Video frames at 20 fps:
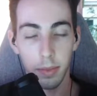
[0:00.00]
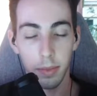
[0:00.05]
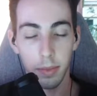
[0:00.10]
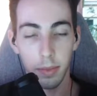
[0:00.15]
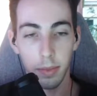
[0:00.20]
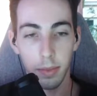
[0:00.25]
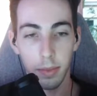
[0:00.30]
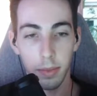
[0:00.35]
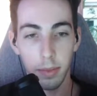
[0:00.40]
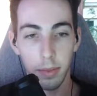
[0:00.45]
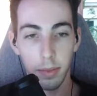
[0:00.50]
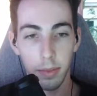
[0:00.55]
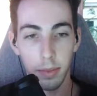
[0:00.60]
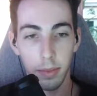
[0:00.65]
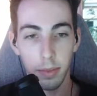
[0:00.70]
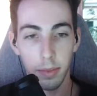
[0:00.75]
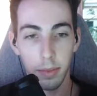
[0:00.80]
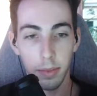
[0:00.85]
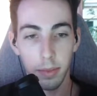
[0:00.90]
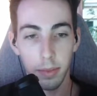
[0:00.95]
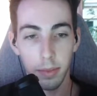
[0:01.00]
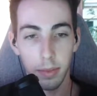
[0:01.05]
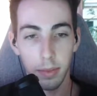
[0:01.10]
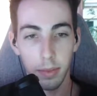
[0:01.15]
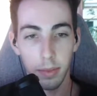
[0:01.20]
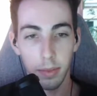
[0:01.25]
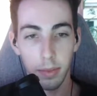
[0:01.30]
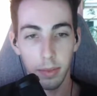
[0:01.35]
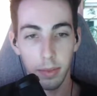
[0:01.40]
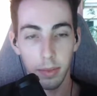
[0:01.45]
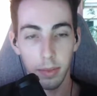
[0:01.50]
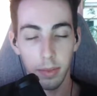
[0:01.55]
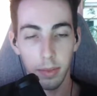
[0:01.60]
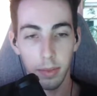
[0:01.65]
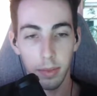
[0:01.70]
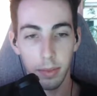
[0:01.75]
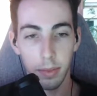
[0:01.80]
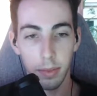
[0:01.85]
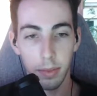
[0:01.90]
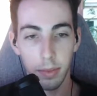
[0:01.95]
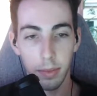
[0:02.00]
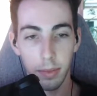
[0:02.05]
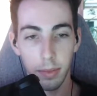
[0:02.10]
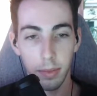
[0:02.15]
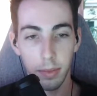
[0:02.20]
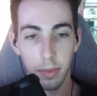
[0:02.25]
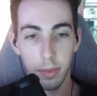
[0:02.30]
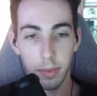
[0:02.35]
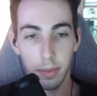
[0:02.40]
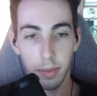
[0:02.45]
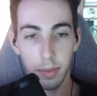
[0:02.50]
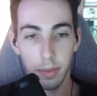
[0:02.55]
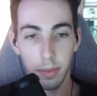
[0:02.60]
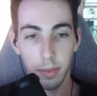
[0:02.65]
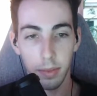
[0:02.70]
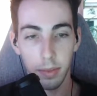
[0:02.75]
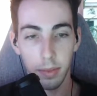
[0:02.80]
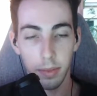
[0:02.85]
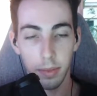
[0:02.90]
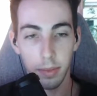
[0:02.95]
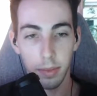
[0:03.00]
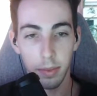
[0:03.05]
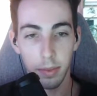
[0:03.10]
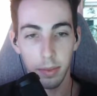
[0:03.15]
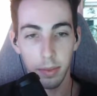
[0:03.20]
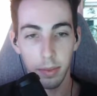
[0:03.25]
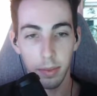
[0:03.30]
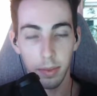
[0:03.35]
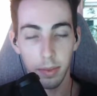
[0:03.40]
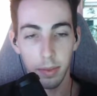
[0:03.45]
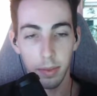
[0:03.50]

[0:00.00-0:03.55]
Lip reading: The person shown says nothing.